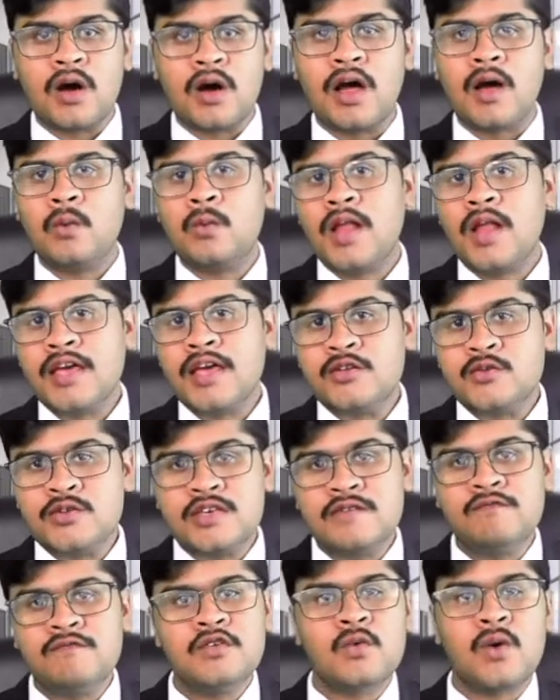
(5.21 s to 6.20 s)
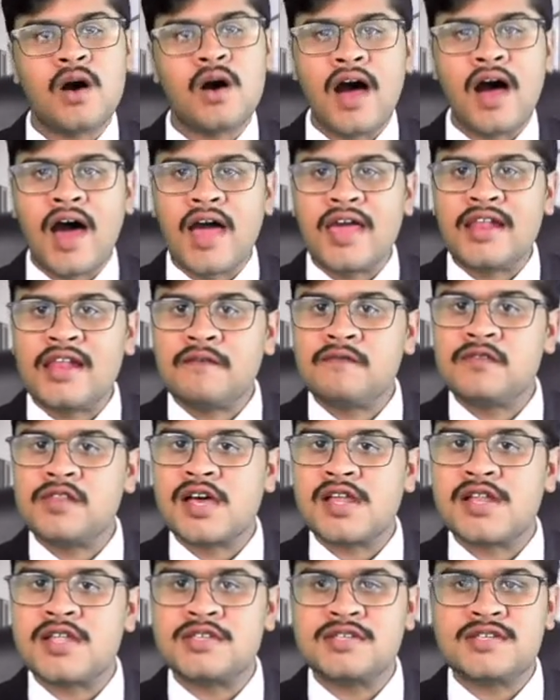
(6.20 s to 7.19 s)
would like to give you a high-level
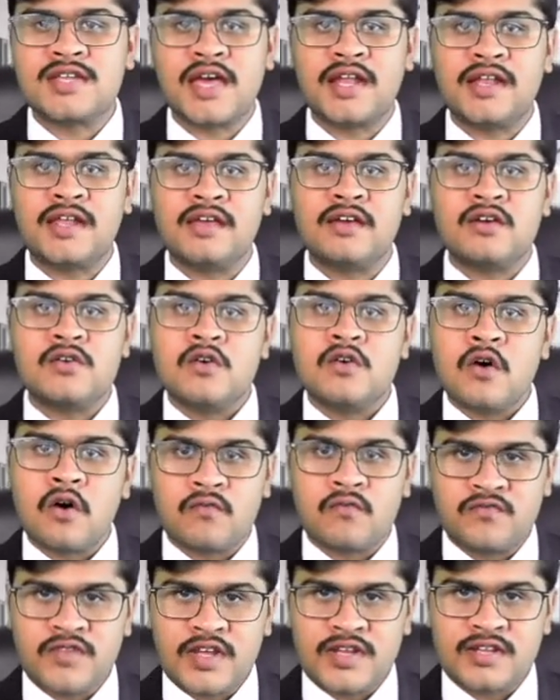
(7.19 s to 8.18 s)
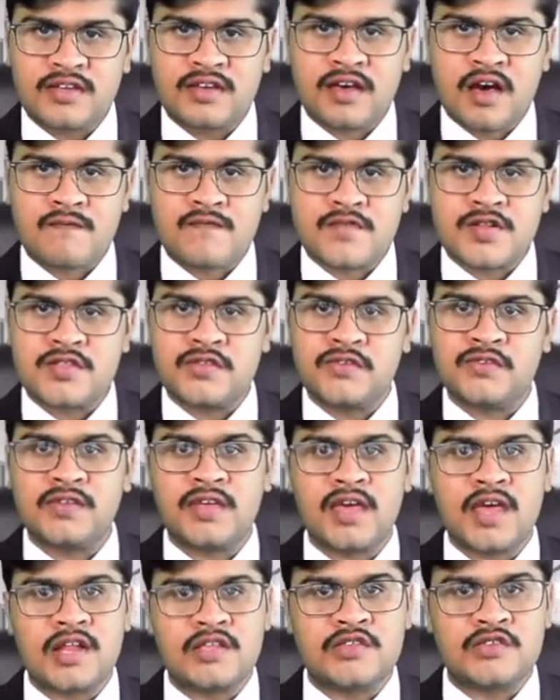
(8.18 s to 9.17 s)
understanding of data governance
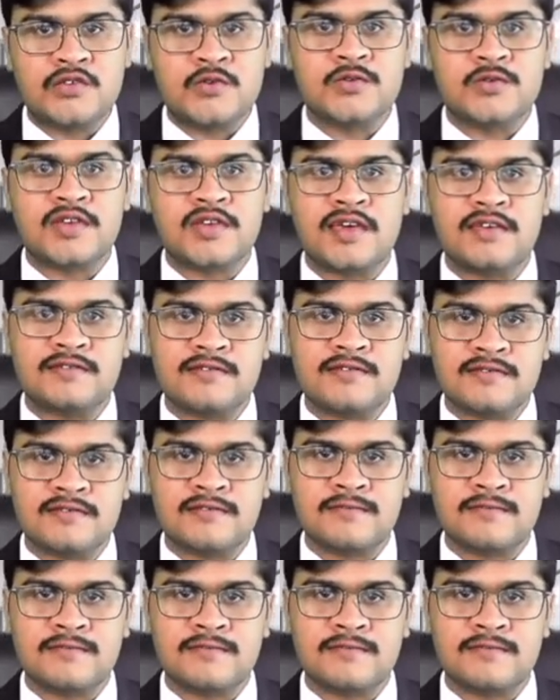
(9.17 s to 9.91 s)
and its use cases.